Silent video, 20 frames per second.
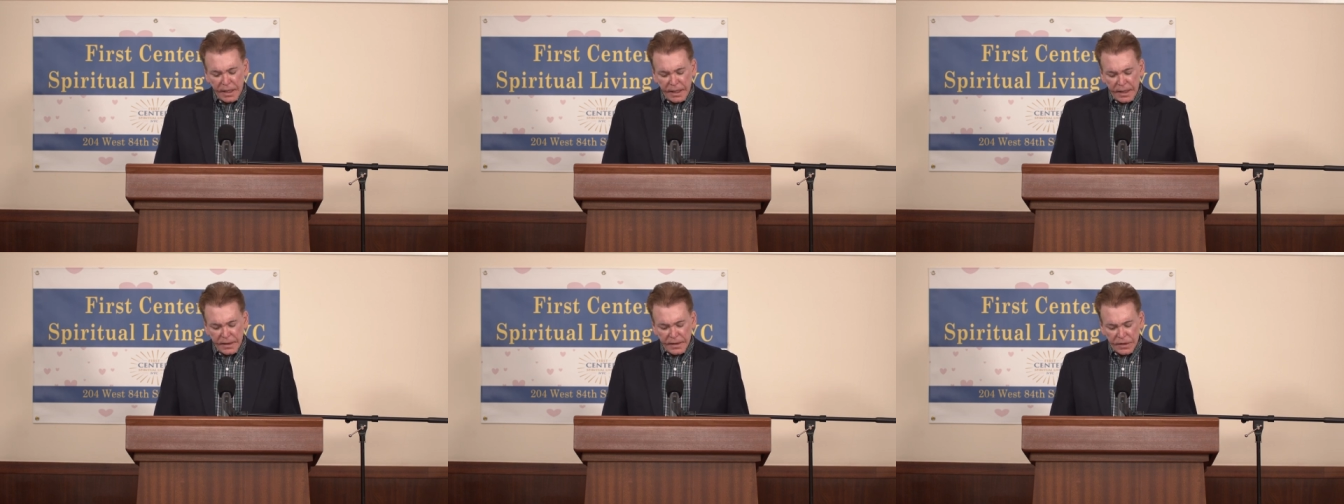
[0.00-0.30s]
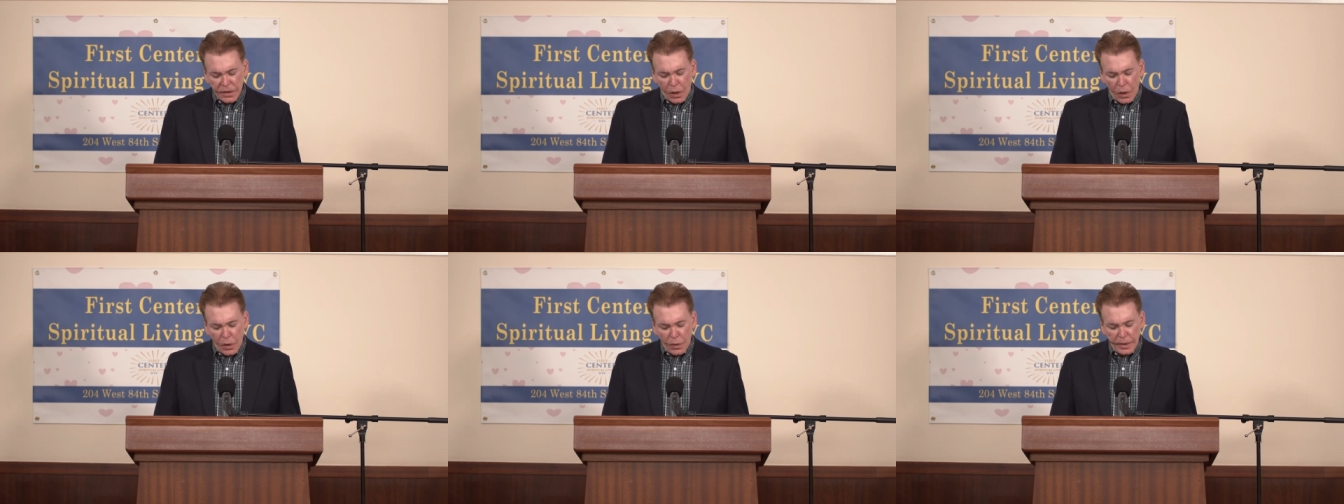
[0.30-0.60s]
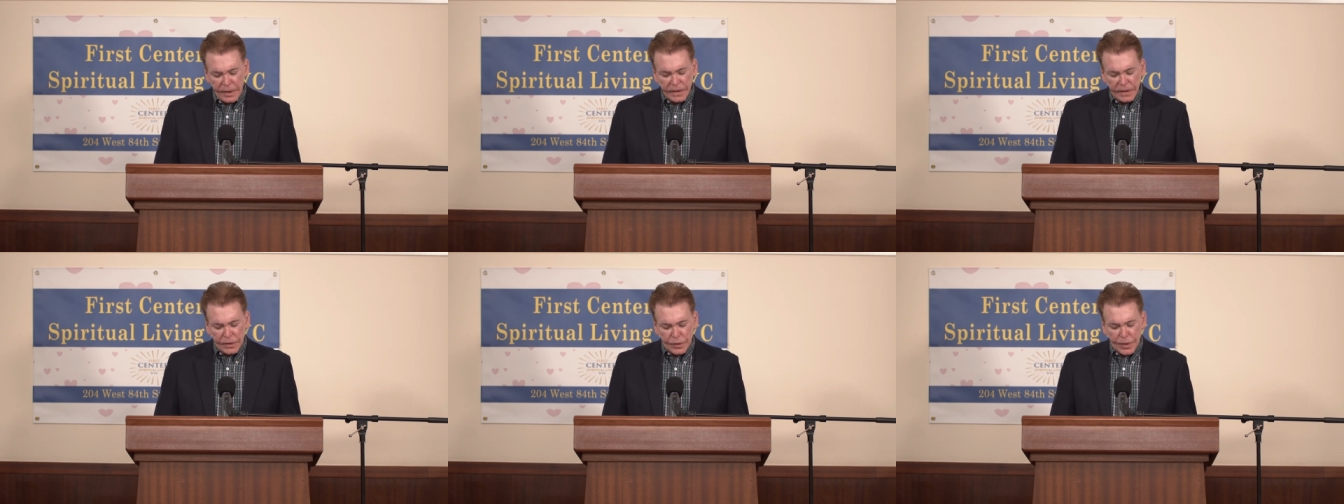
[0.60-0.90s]
it's
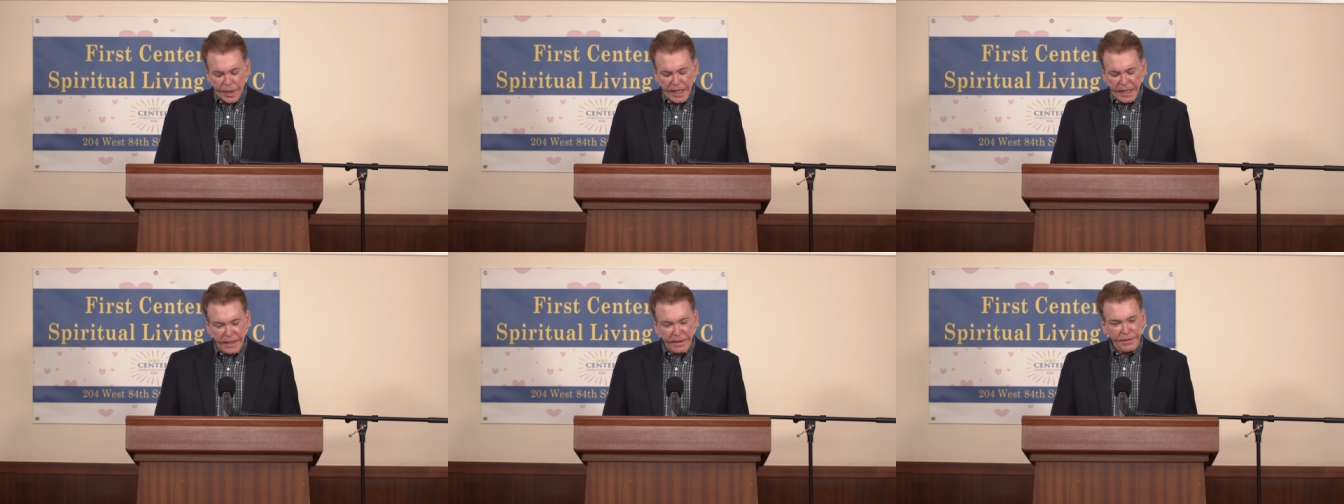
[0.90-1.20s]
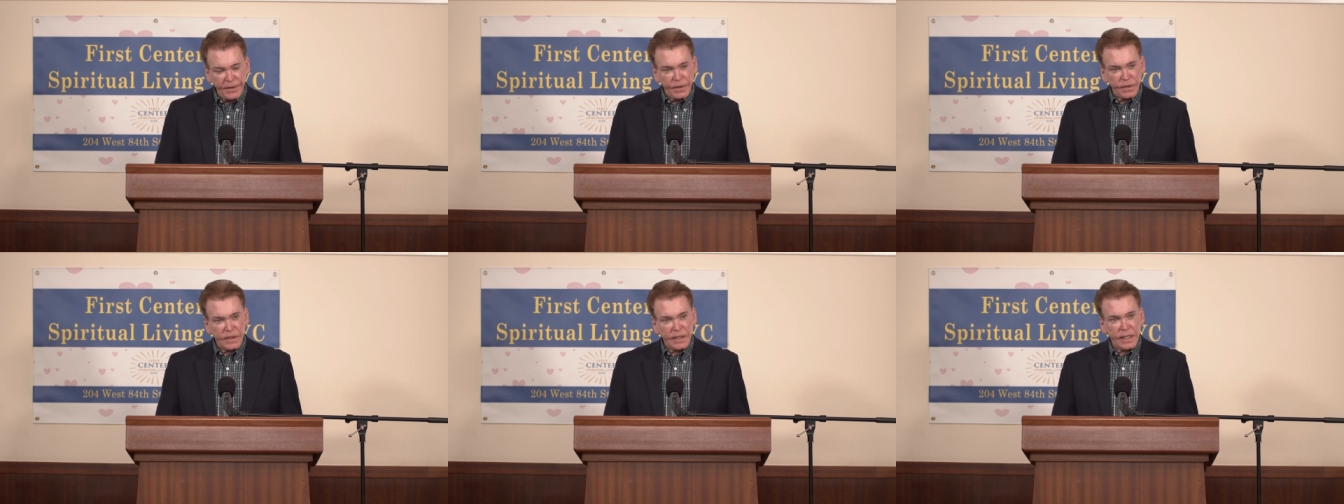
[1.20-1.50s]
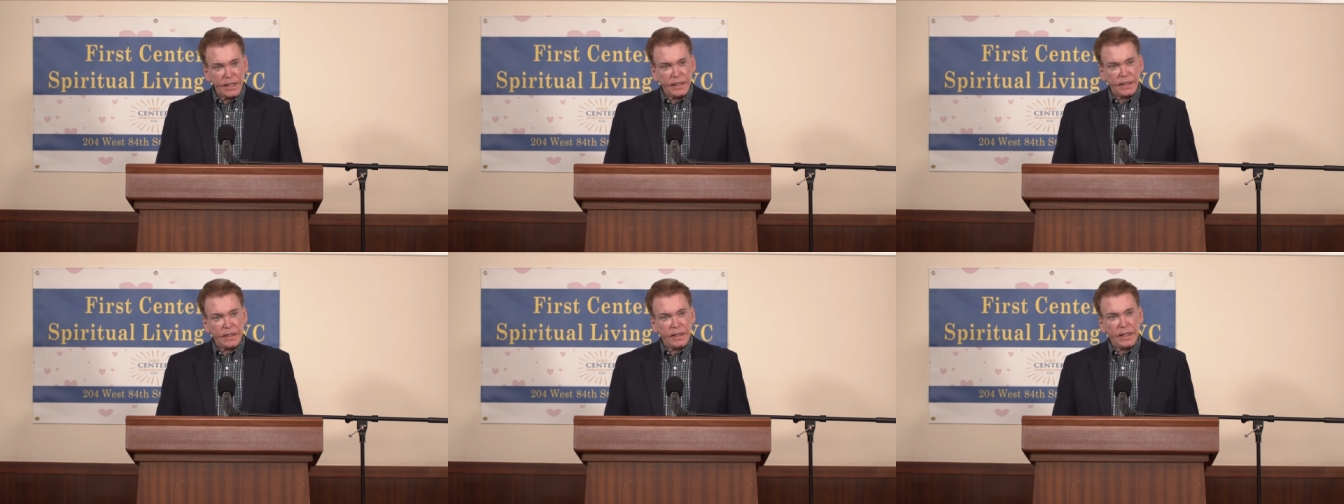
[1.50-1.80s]
always great if you
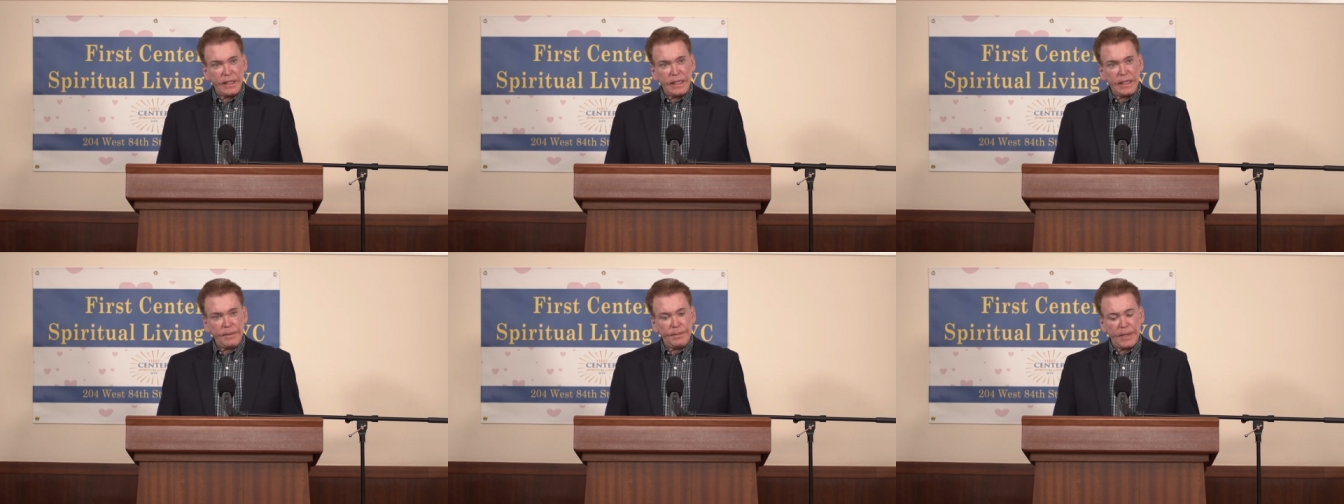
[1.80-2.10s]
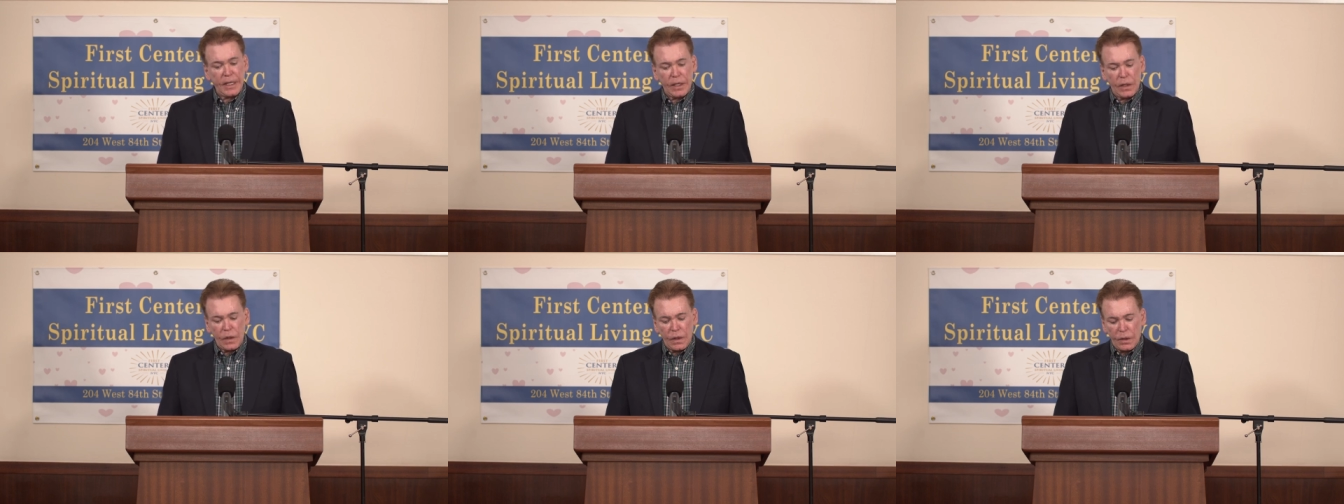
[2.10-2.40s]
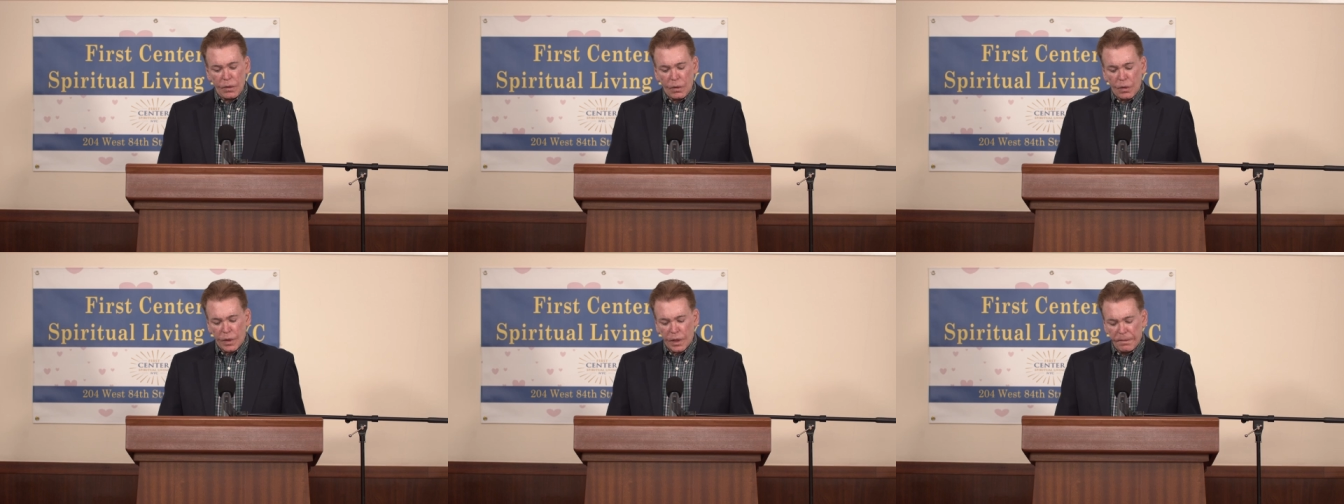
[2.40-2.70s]
send an
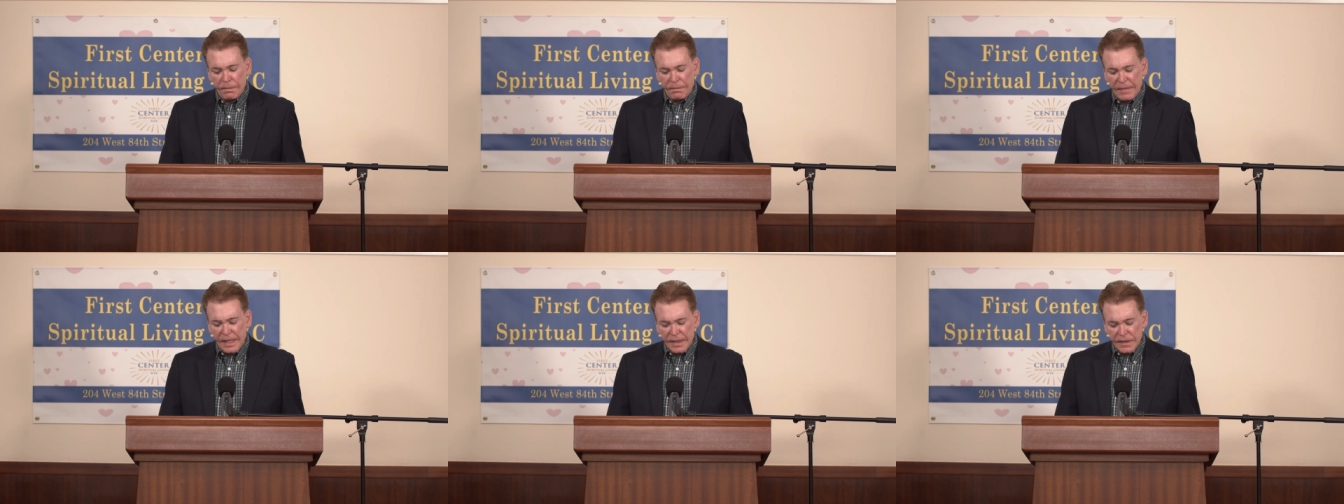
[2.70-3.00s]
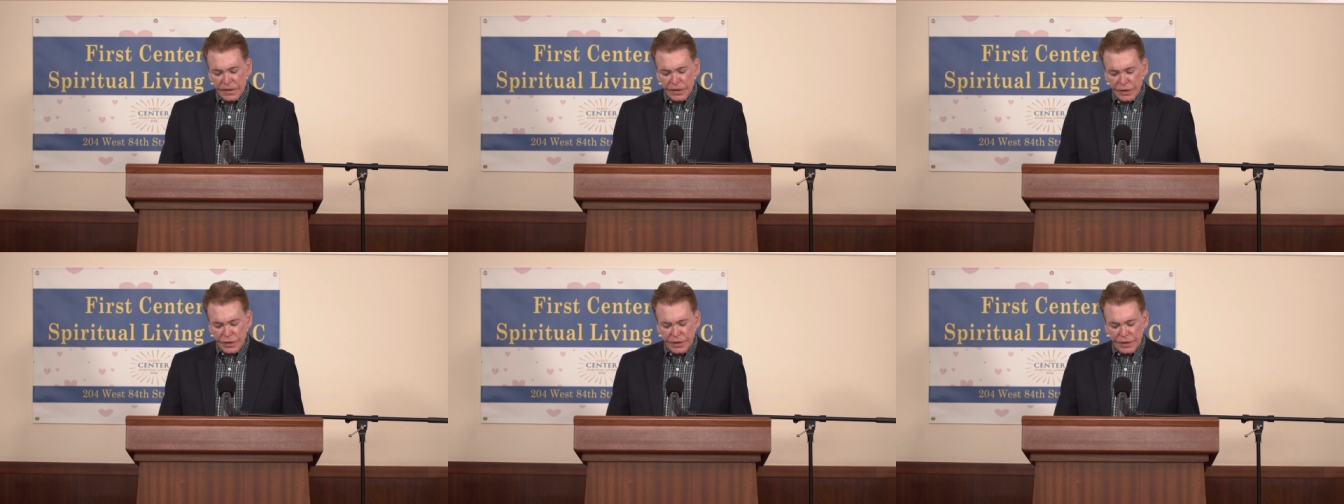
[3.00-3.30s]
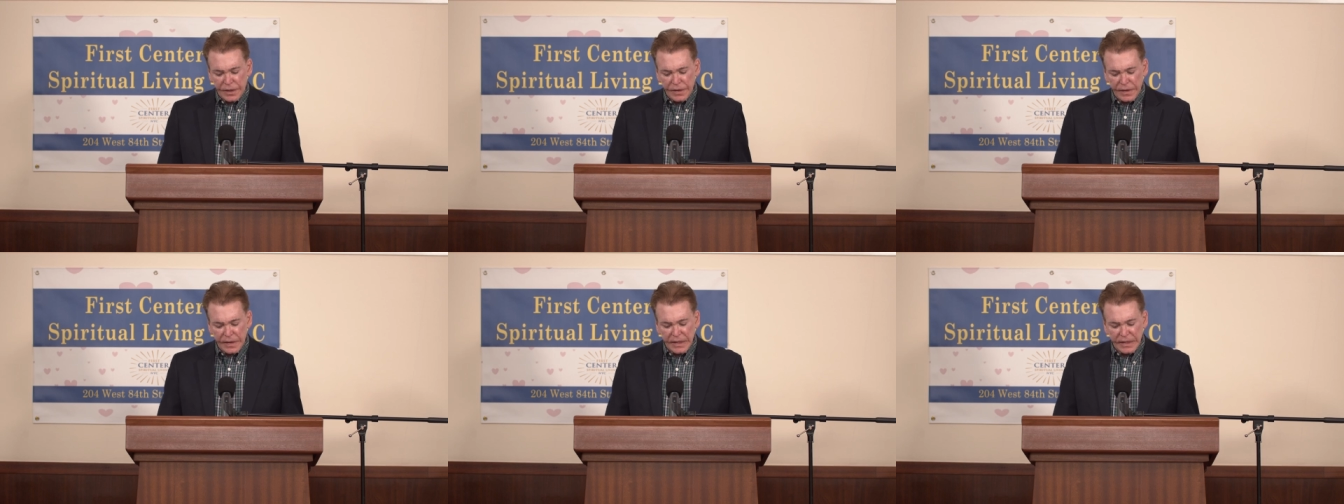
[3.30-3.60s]
email or a message
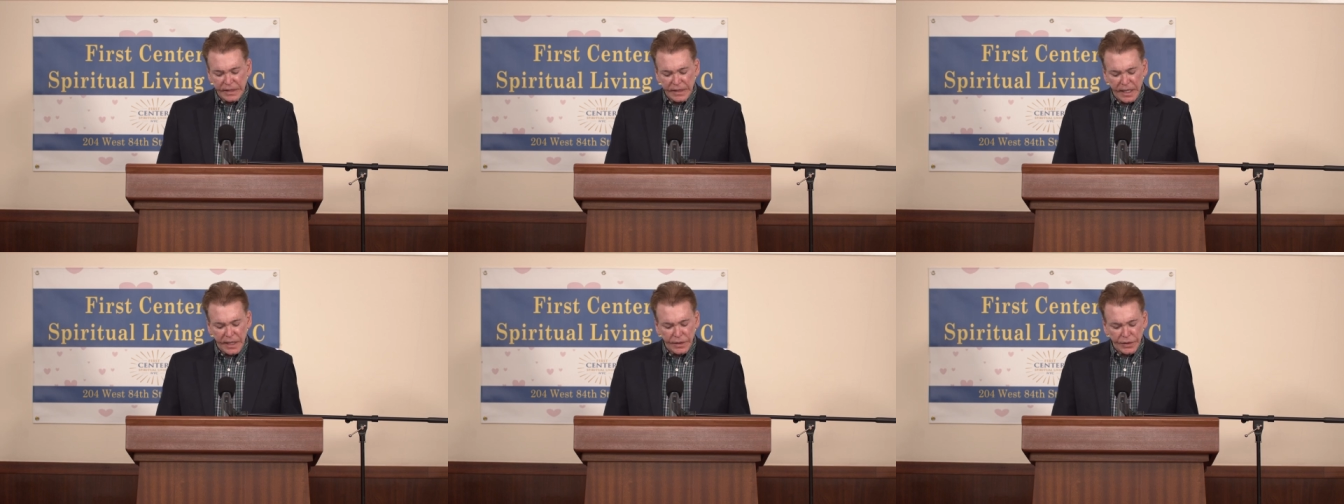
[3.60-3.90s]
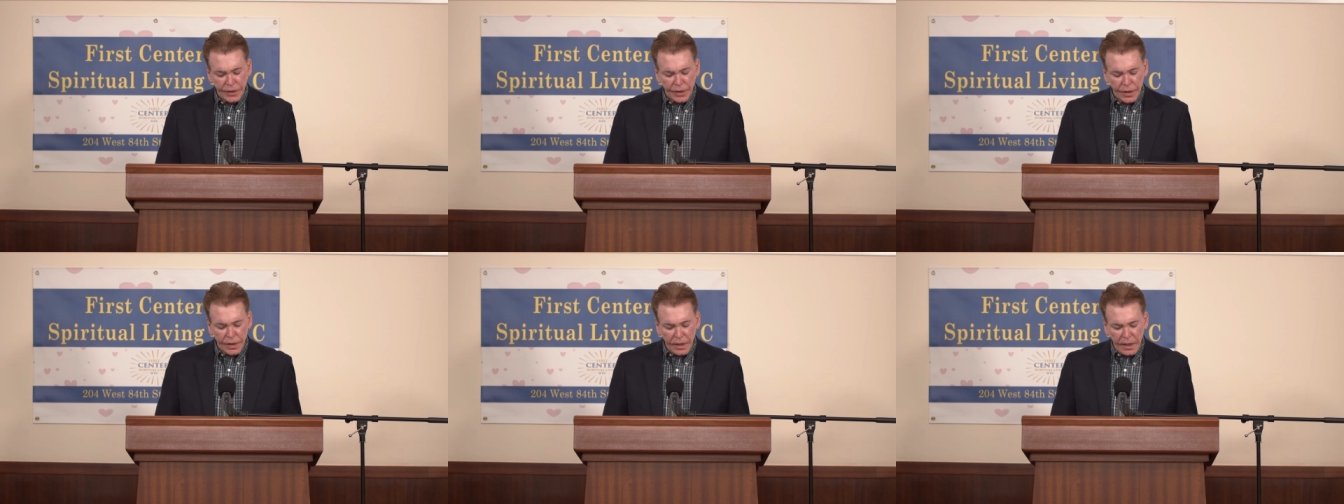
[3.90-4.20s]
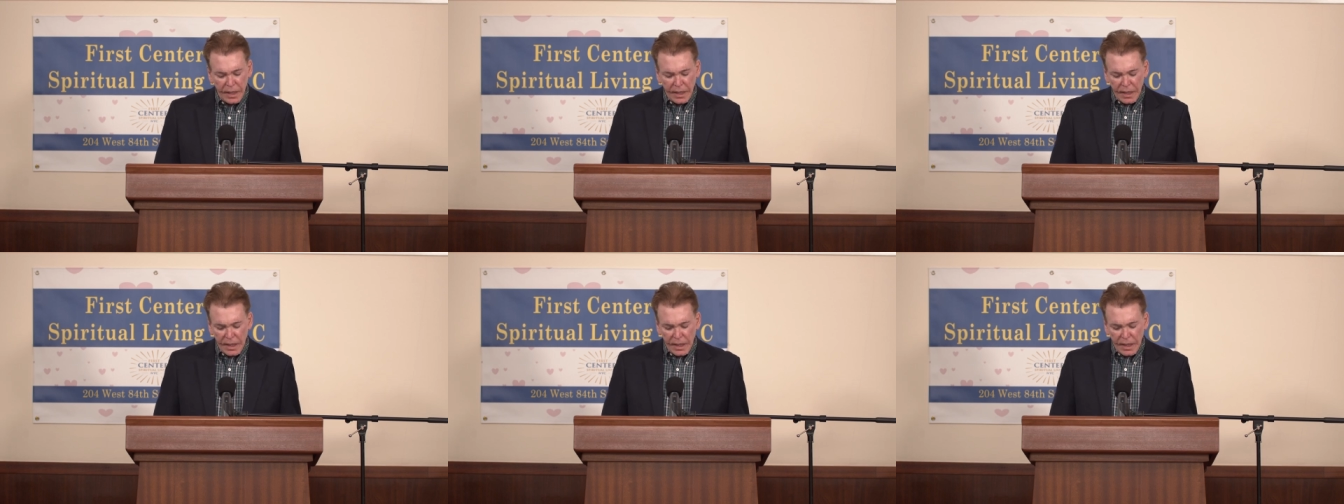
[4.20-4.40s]
to the center